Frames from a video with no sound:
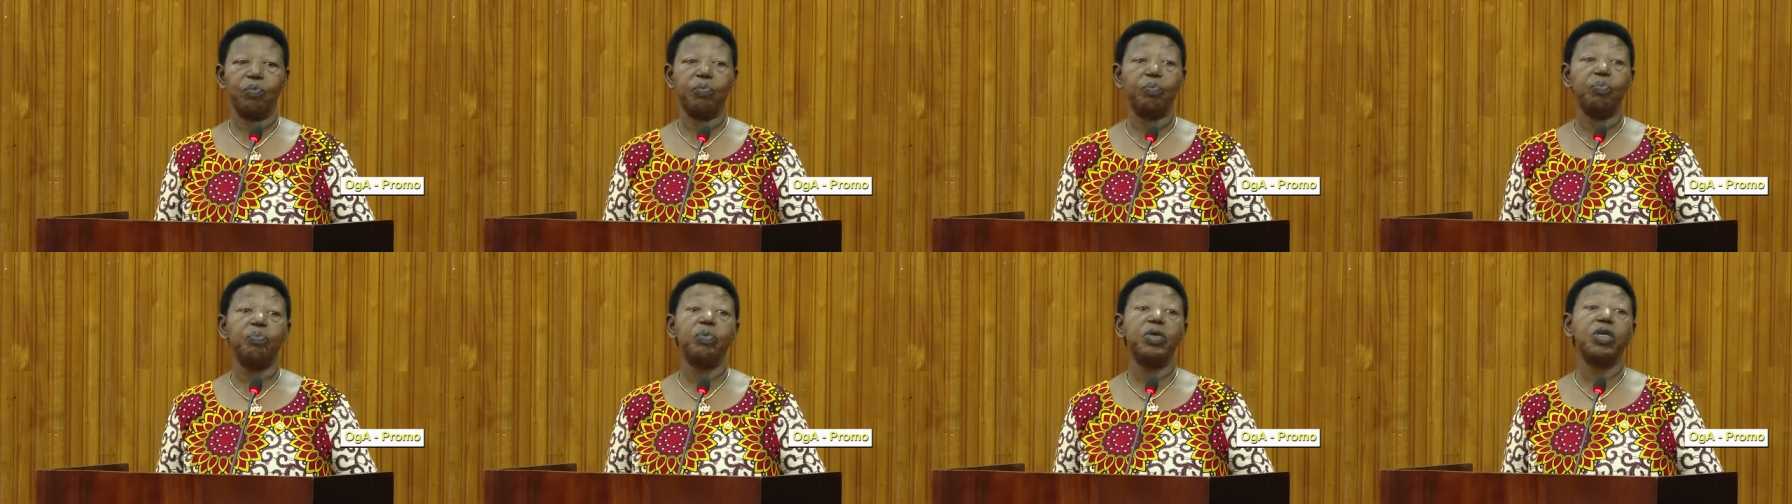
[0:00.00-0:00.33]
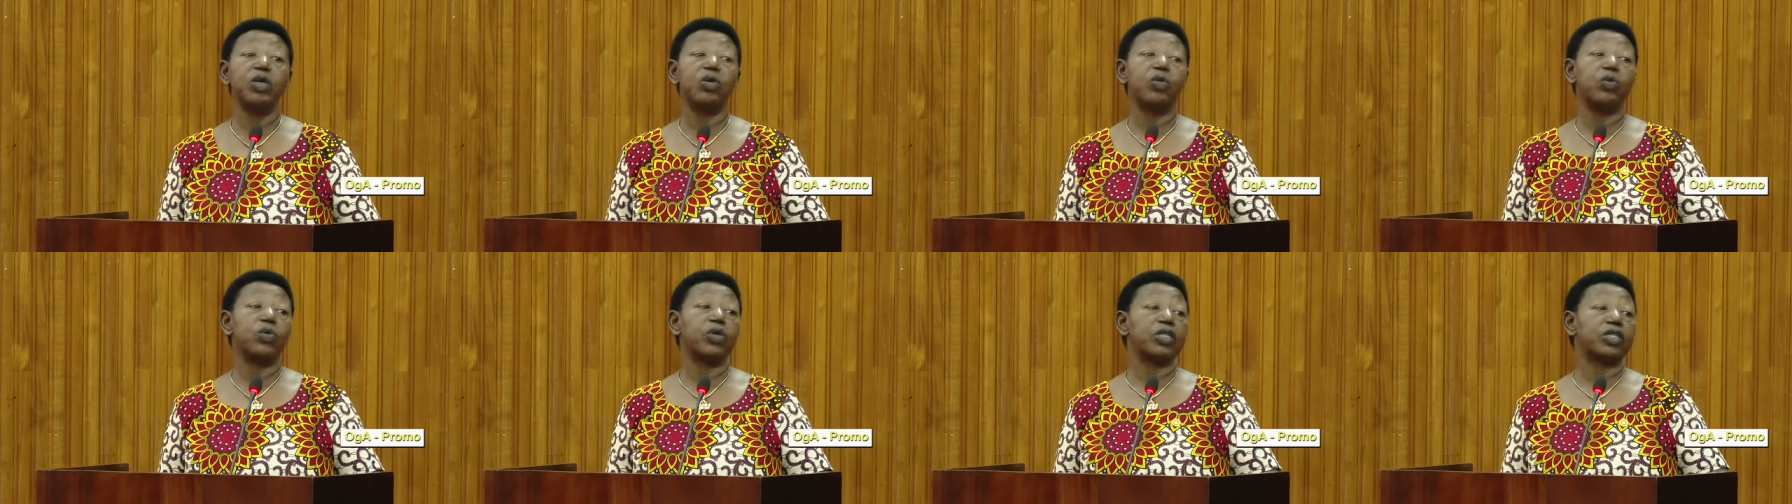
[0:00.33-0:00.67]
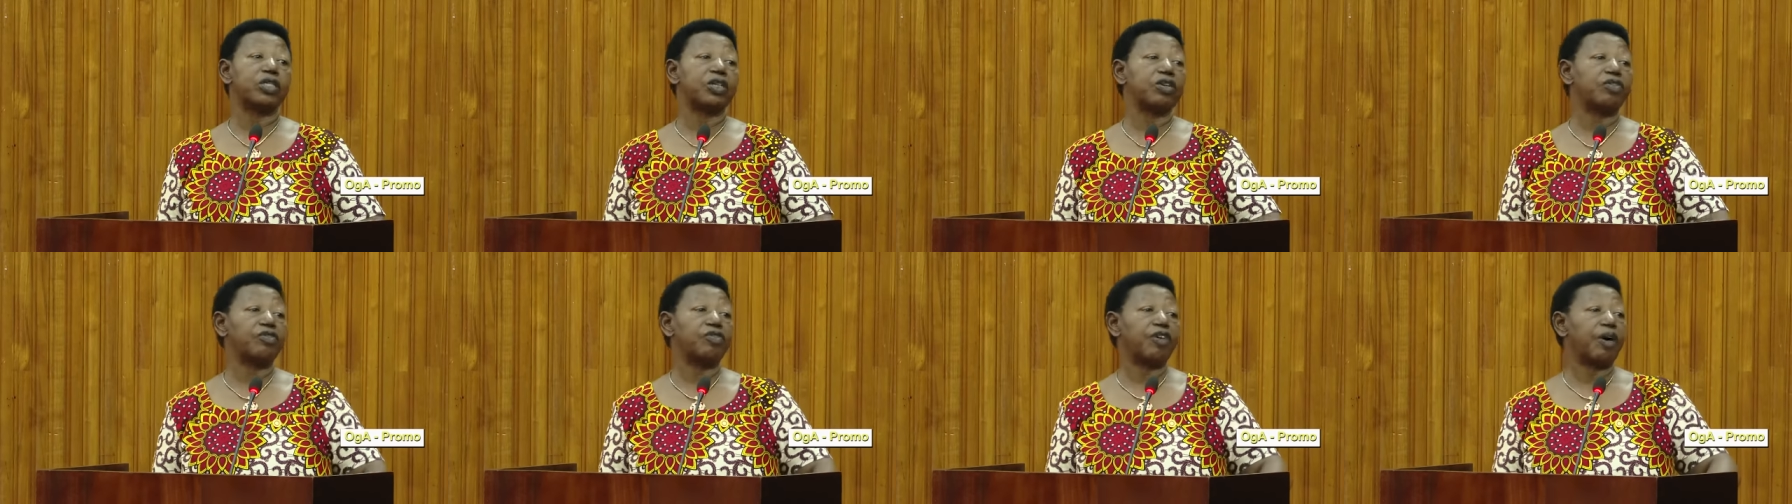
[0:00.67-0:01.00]
me,
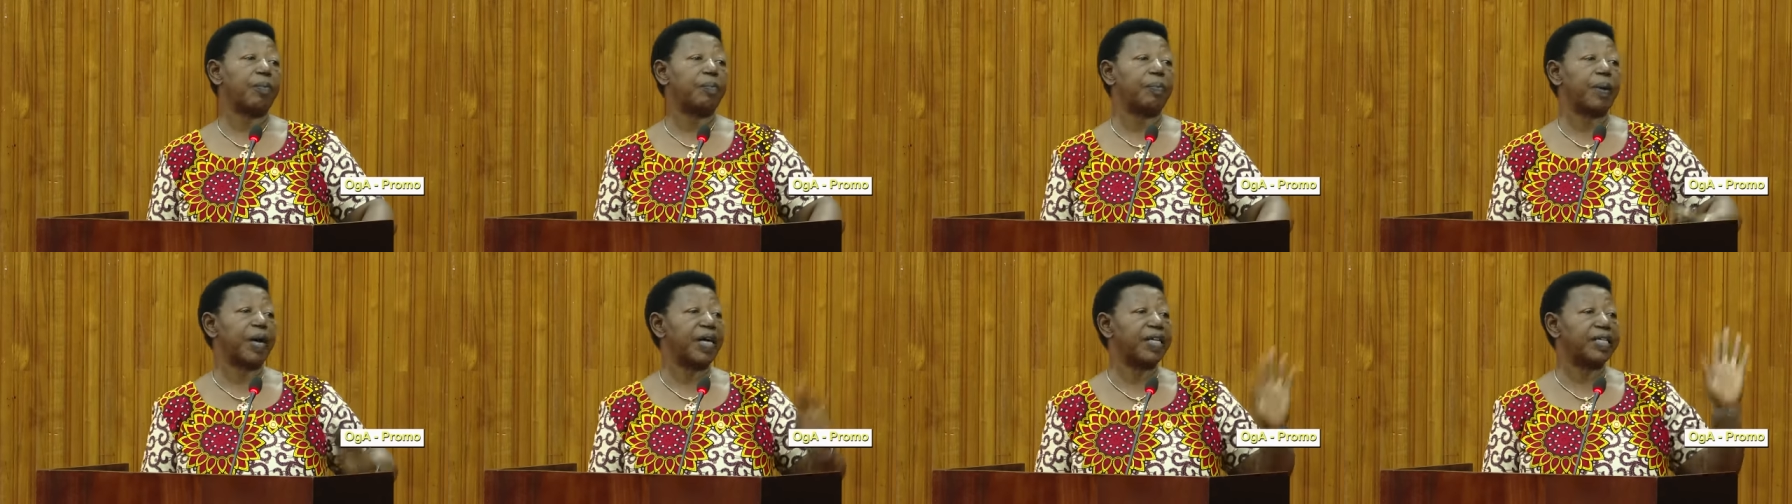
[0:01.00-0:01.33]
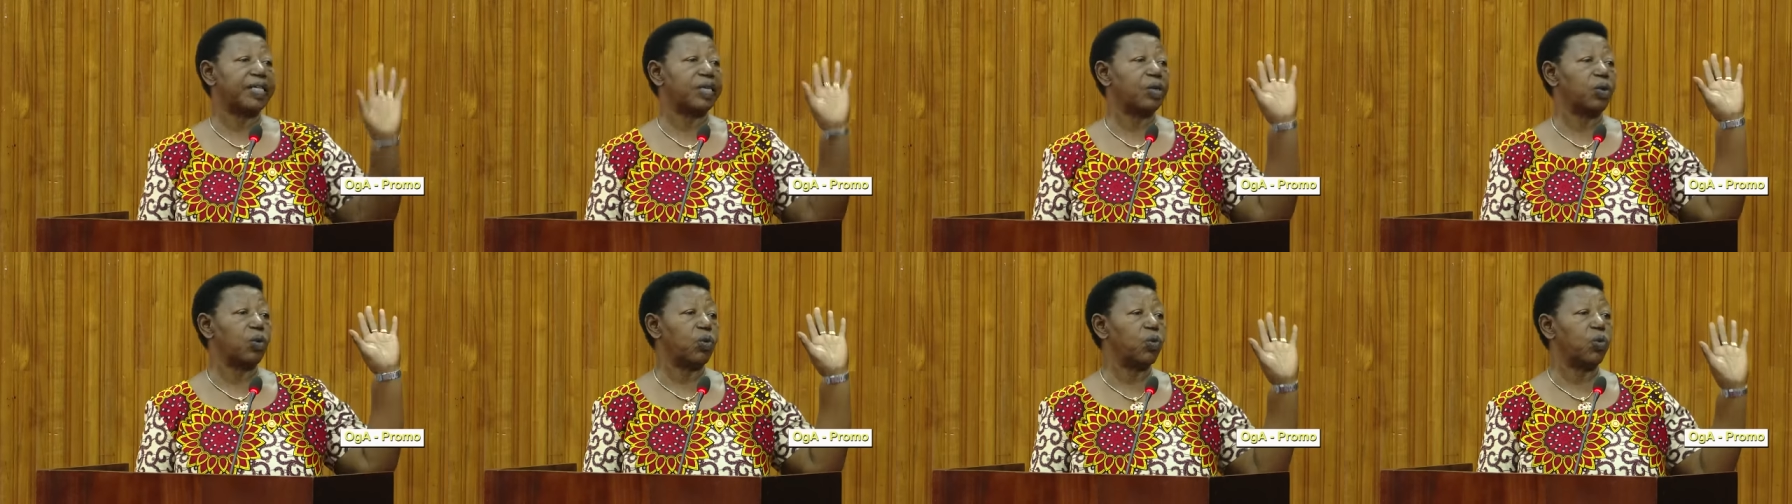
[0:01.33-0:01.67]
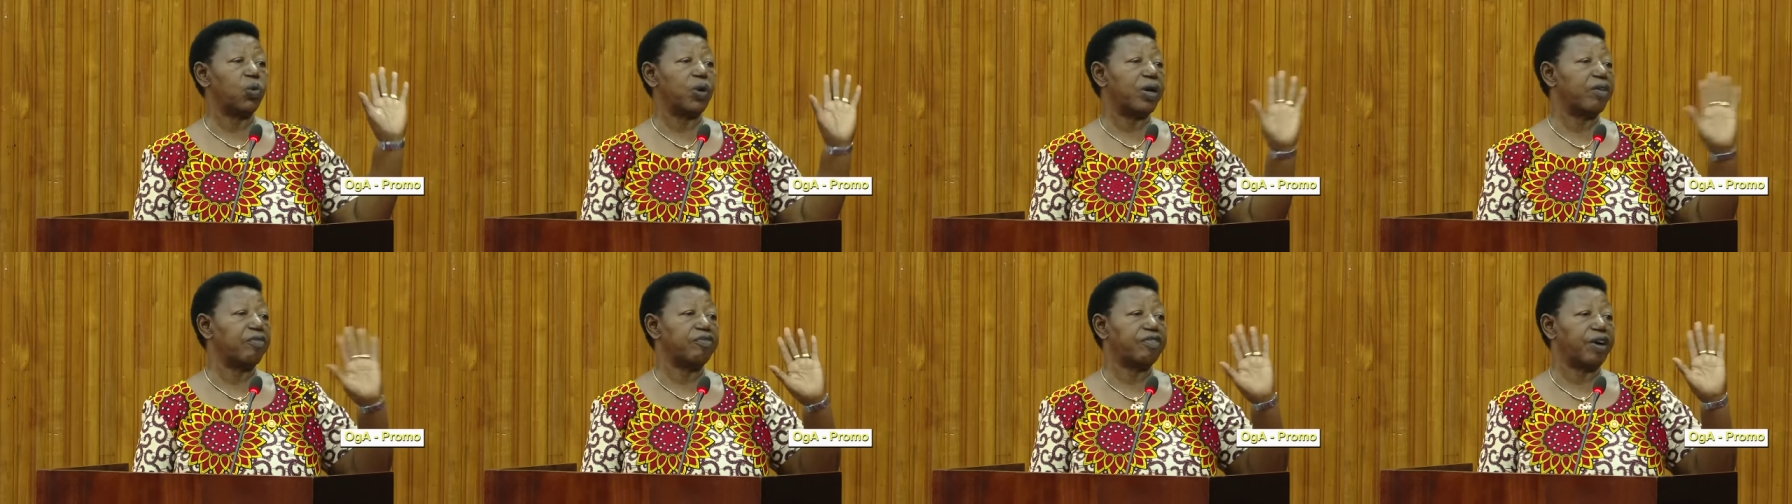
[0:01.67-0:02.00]
whichever party,
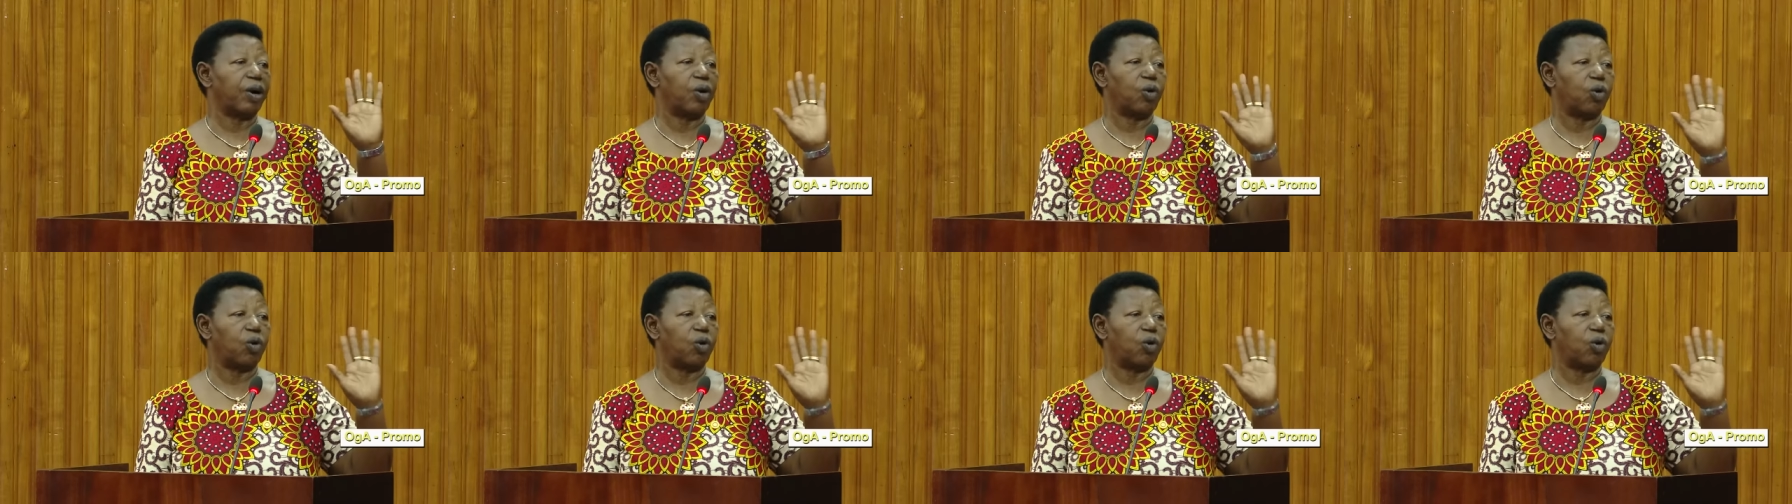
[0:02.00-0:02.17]
whoever